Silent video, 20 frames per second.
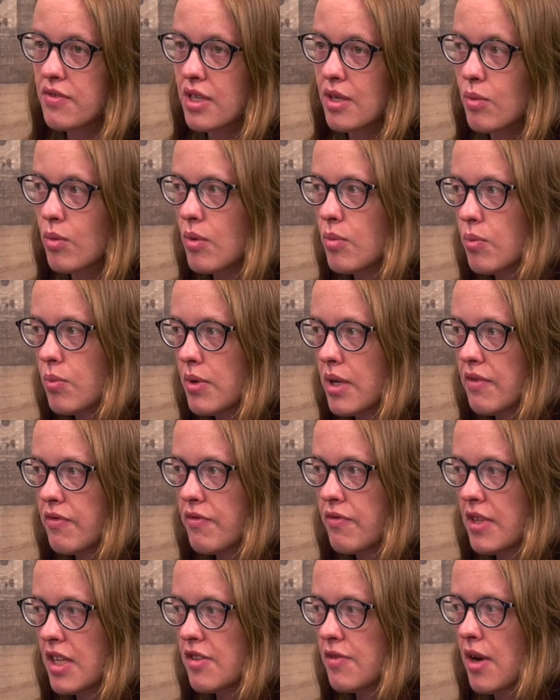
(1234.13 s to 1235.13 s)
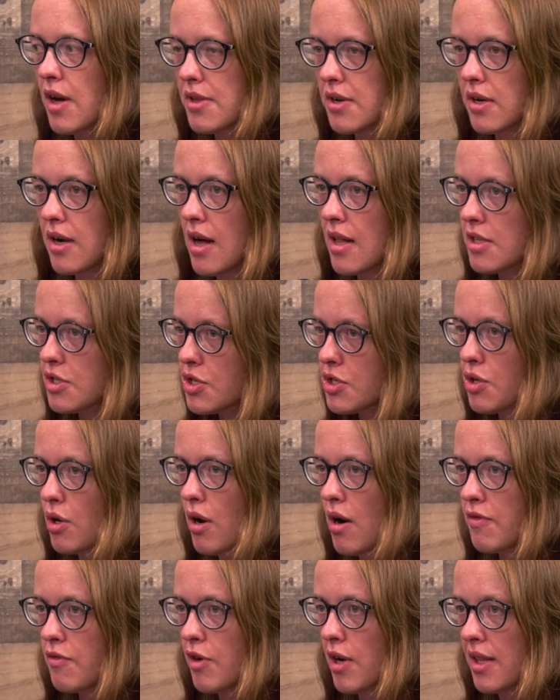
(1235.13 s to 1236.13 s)
figured, well, if other colleges are
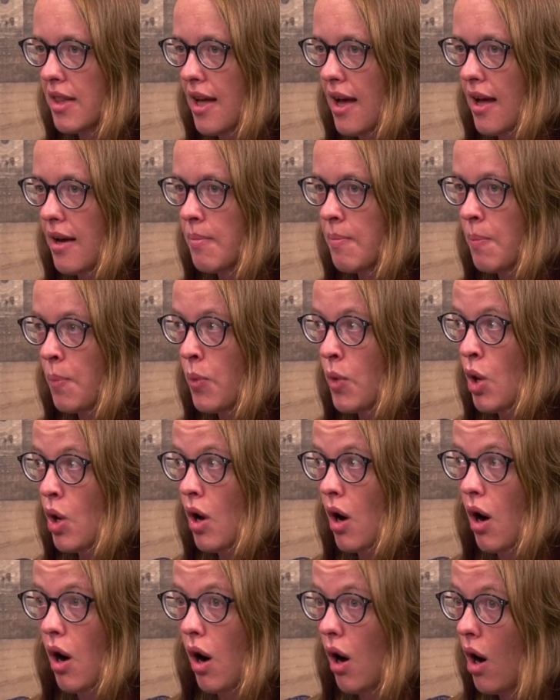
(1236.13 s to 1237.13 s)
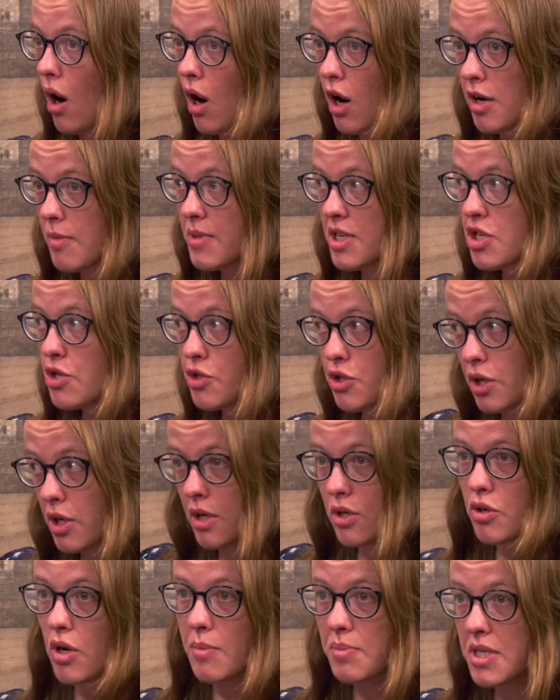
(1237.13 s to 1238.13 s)
offering that, our admissions are going
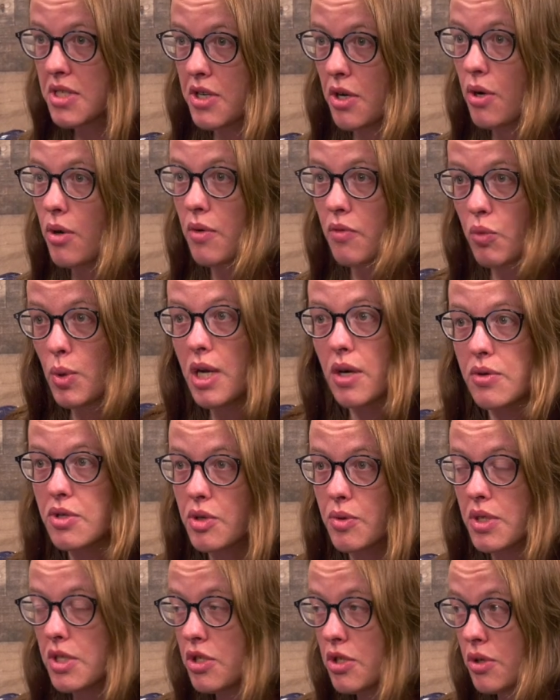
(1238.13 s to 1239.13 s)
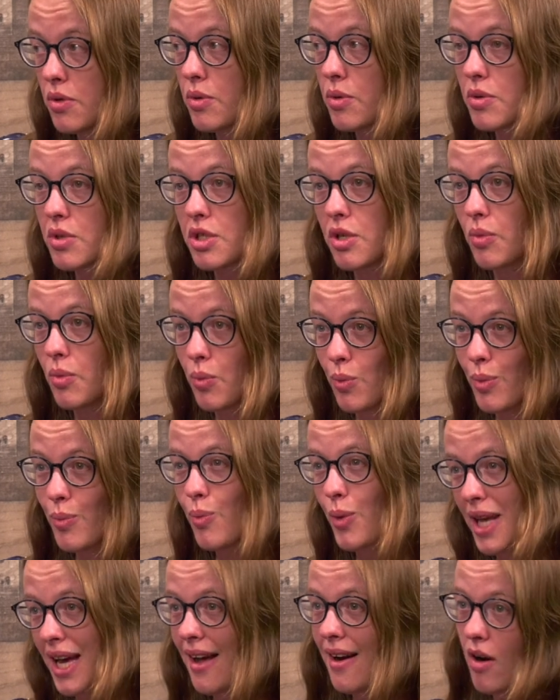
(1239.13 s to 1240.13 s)
to drop to zero if we don't do it too. So
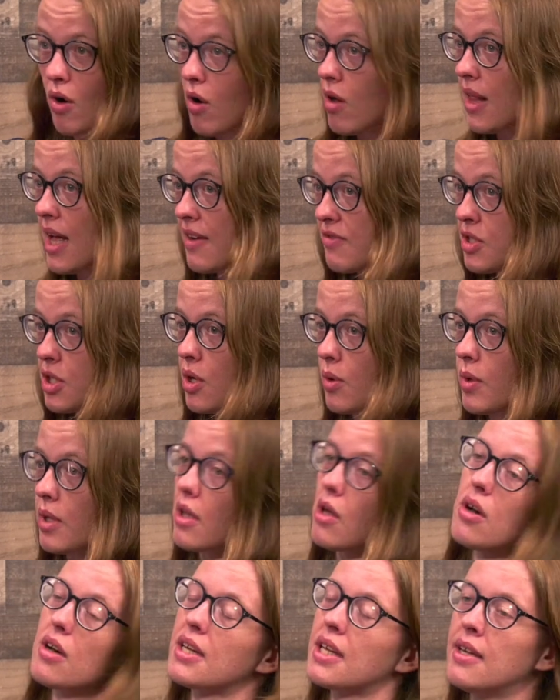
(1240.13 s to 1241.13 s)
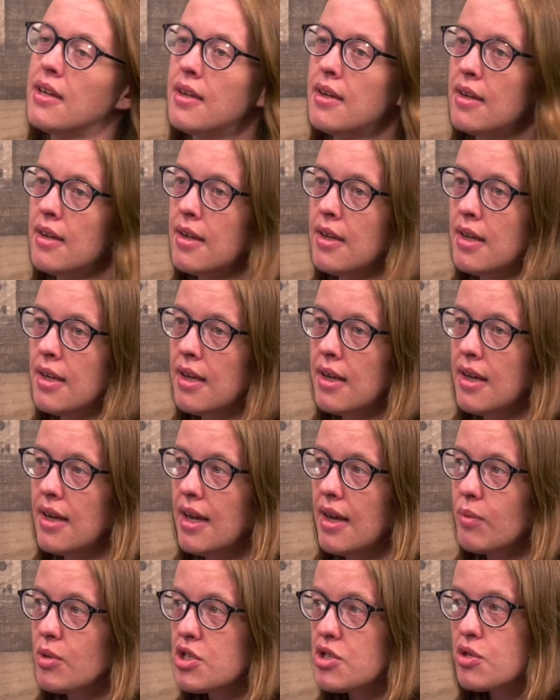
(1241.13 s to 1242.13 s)
we kind of all have to go along,
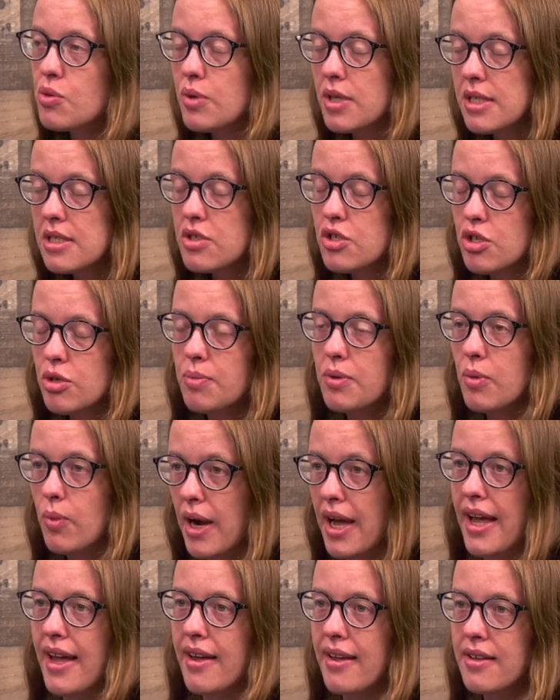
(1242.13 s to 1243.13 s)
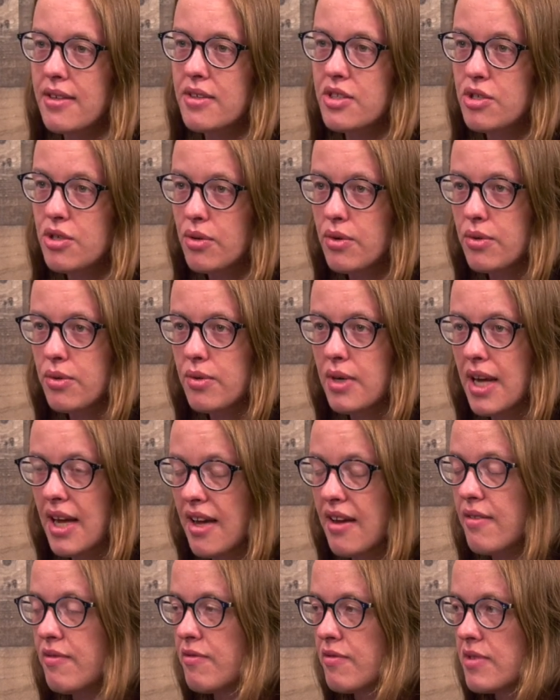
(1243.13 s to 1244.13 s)
which is a really stupid way to
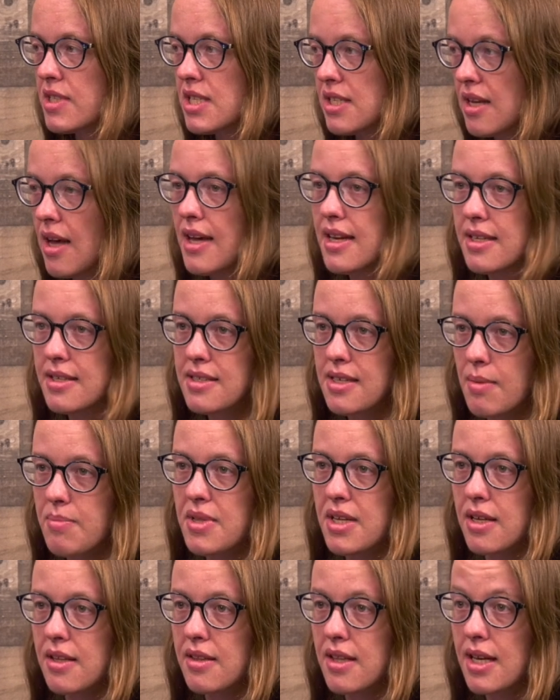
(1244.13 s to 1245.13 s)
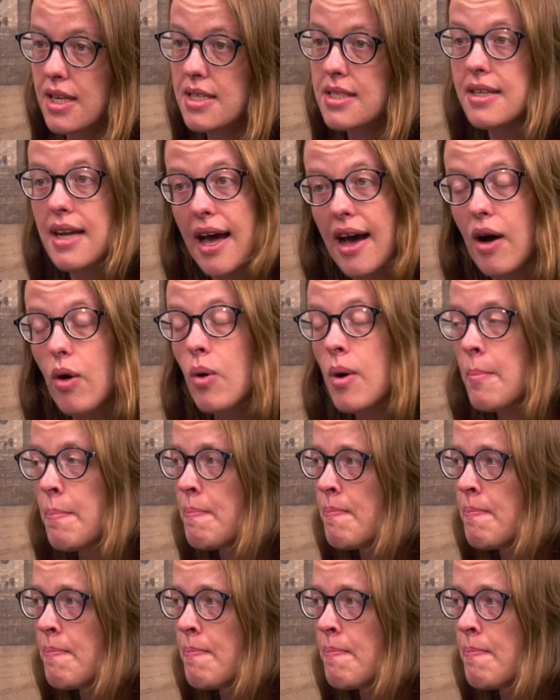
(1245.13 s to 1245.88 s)
have decided something that is now